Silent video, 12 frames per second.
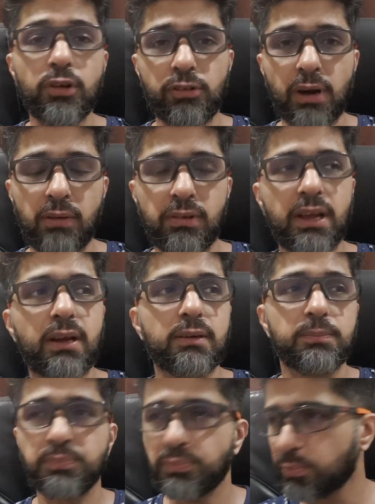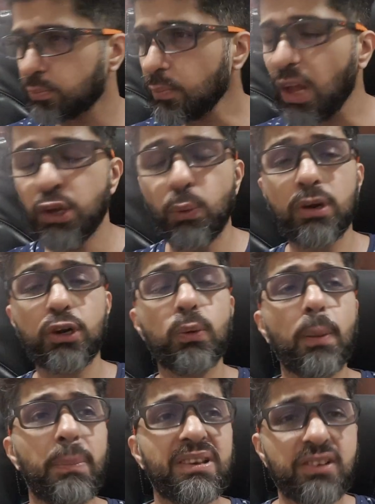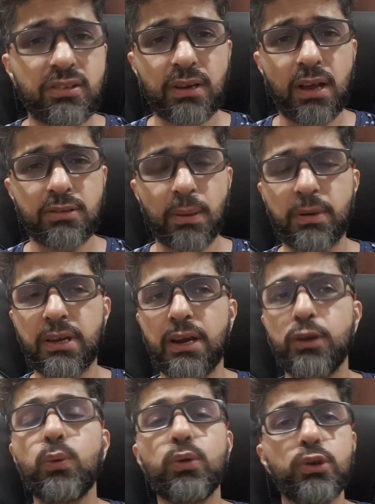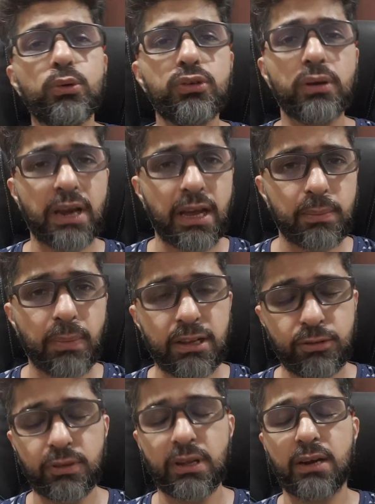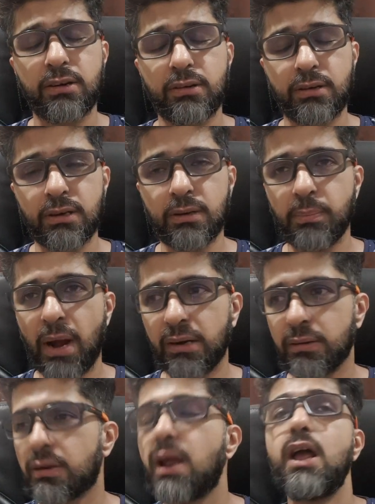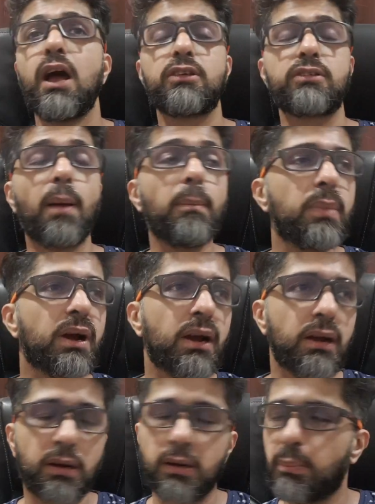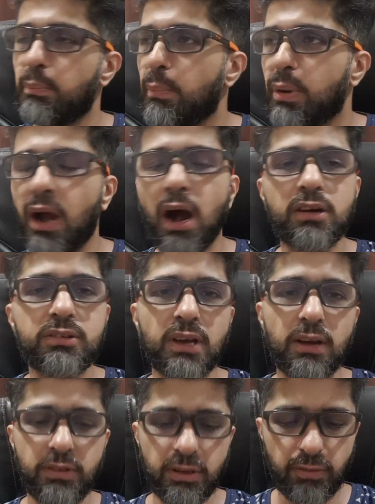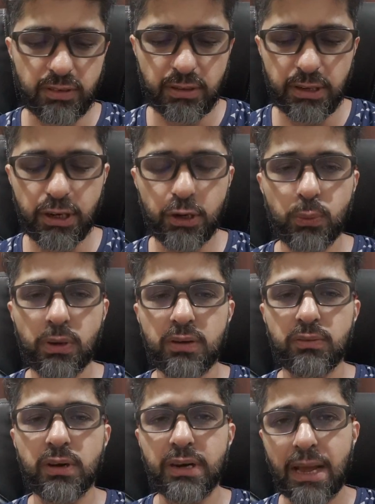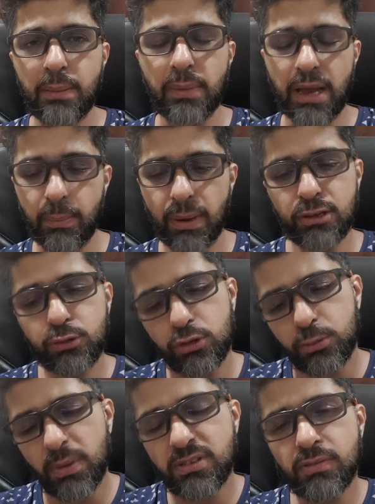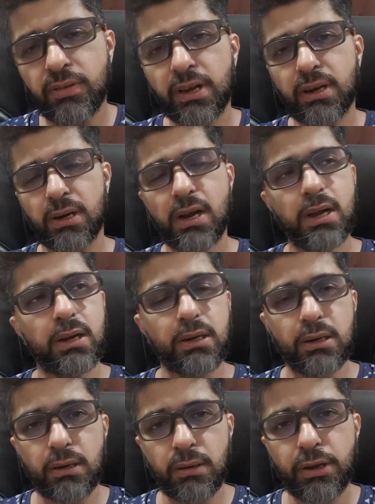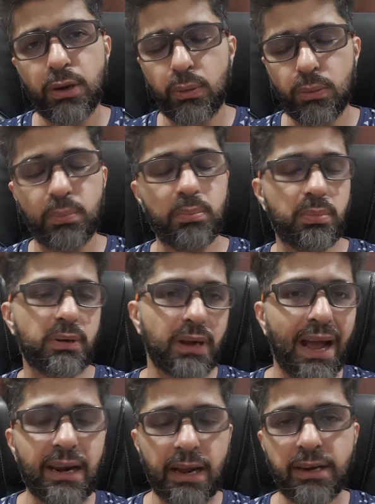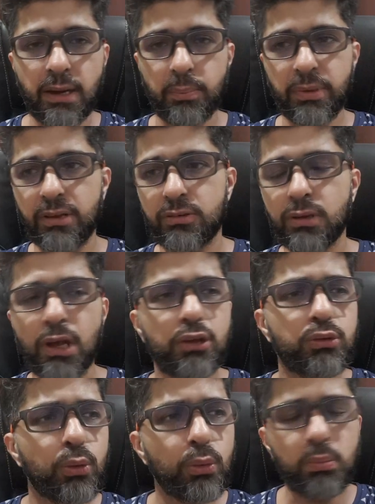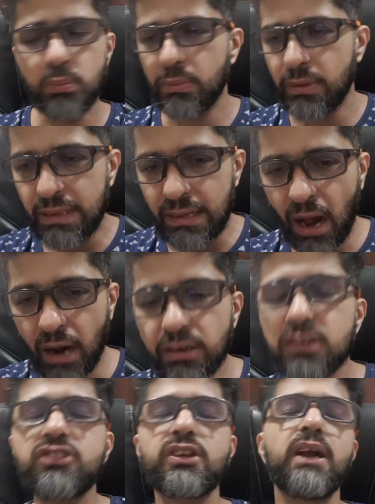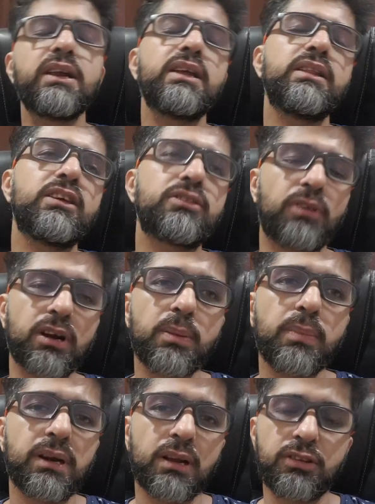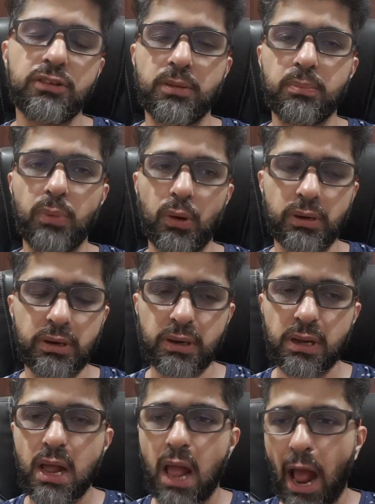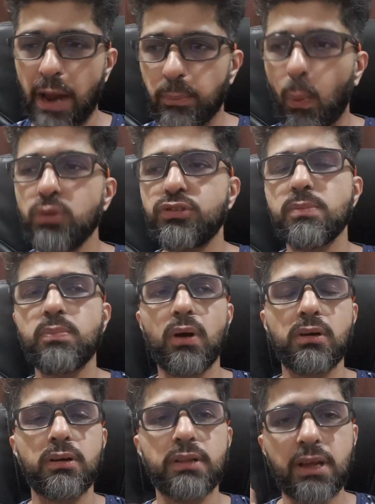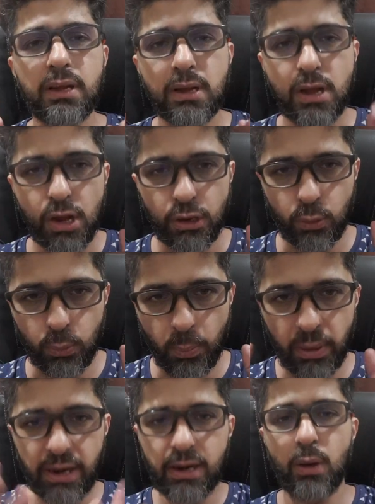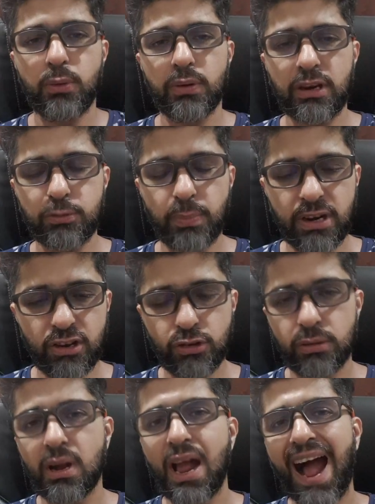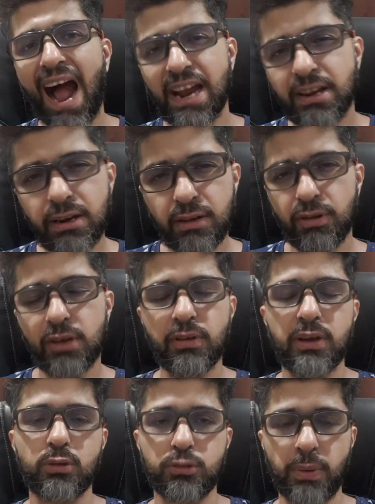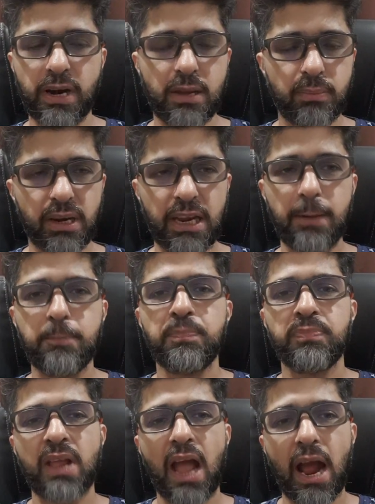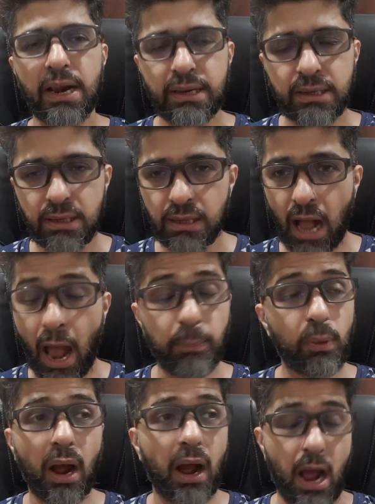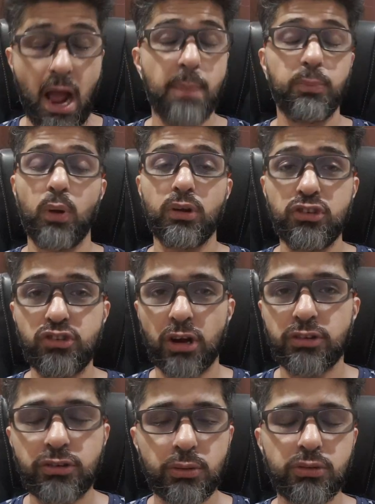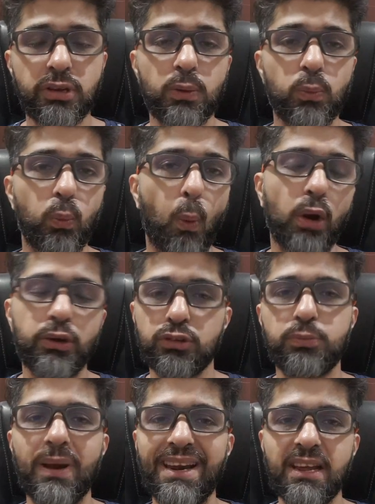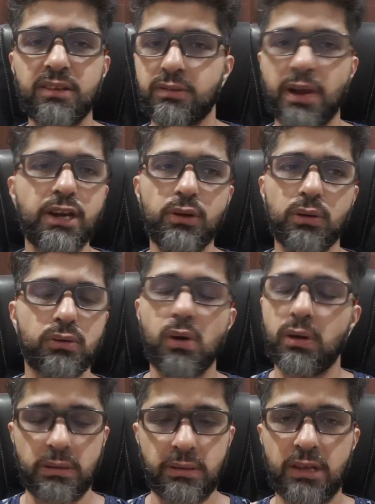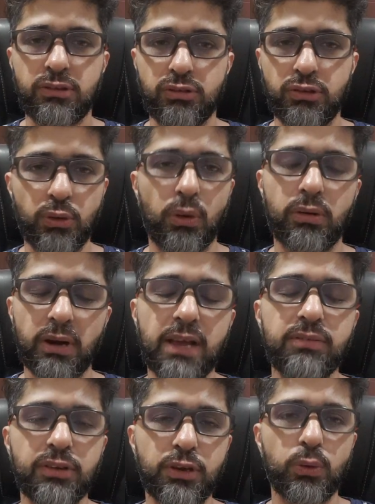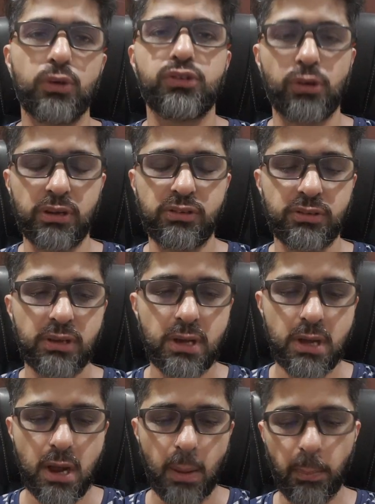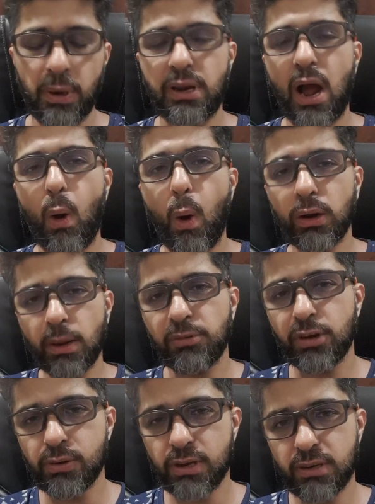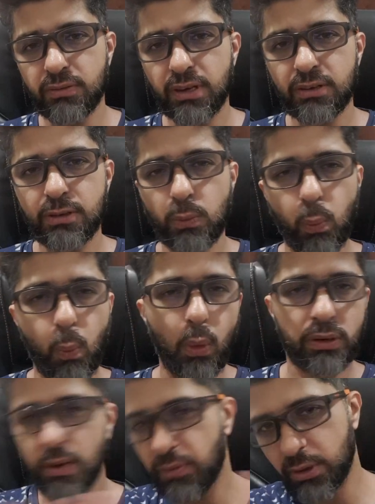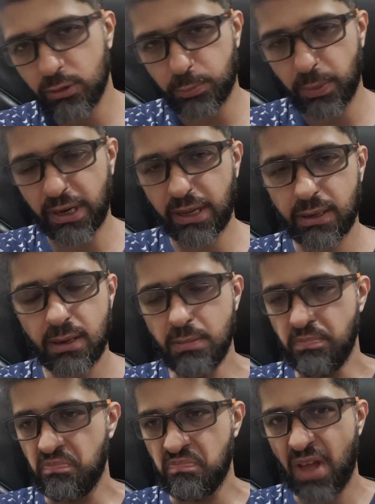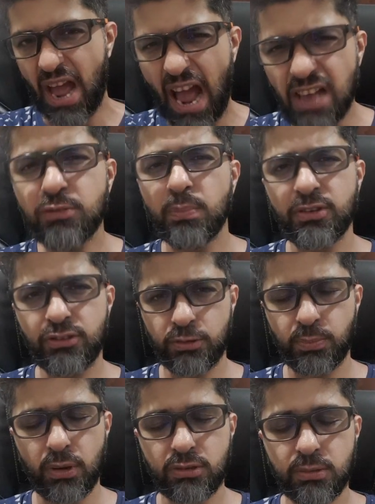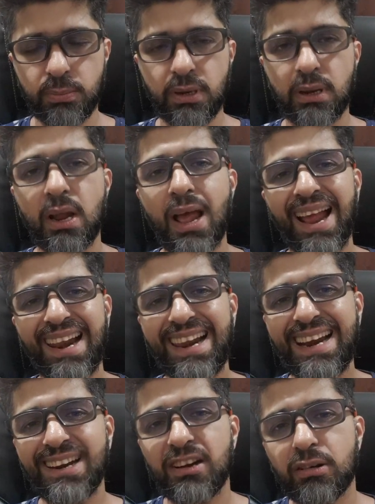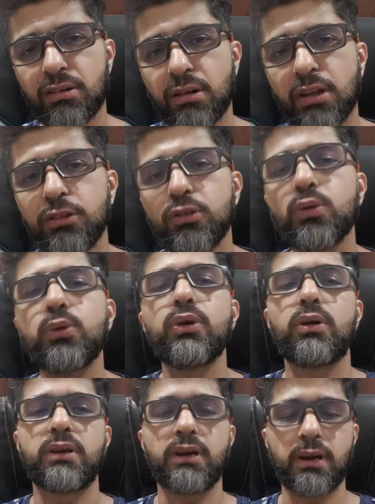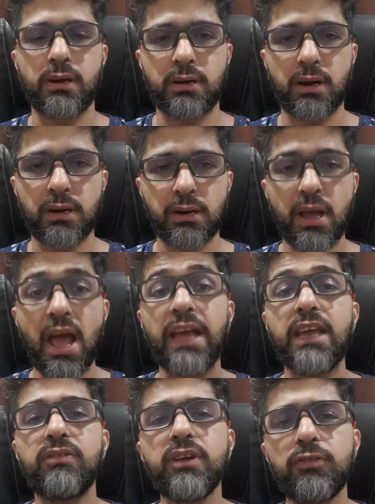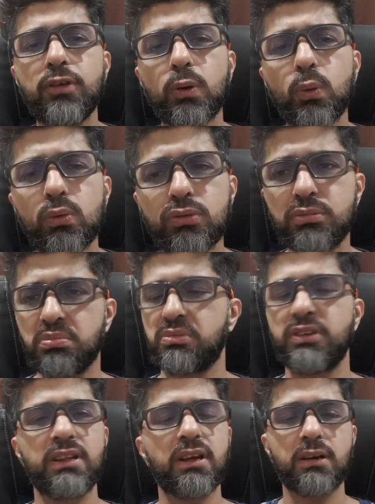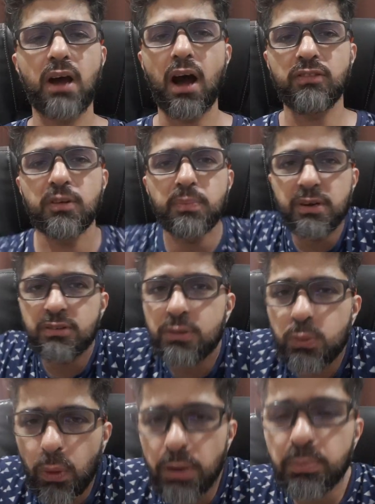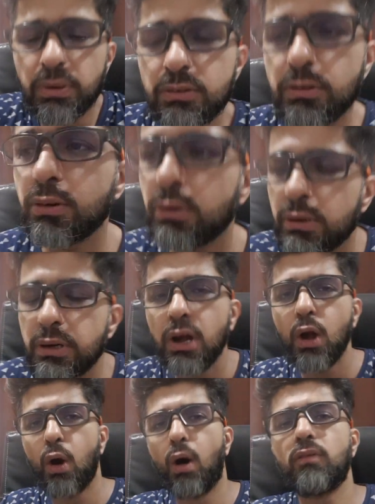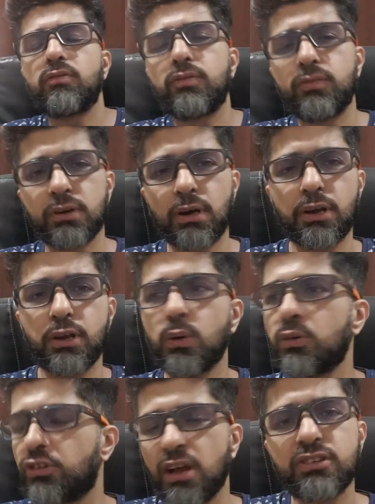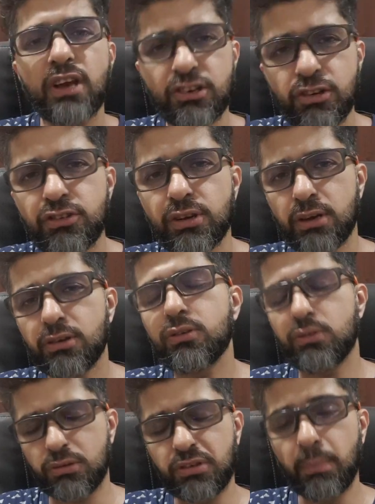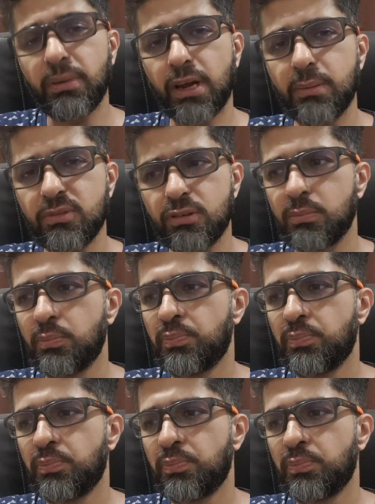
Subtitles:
you're traveling, you want to do a business class upgrade, you could use your air miles for that matter. Some cards have the facility to convert air miles to specific airline companies. So understanding these fundamentals is important, and most important thing, you break down your expenditure, identify where you're spending money. And I'm not a judge to say what you're spending is right or wrong. That's your life and your choice. But all I'm trying to convey is that whatever you're spending, as much as possible, let it run through your credit card. Even if you lose, say, that 0.5%, 1% of transaction charges, sometimes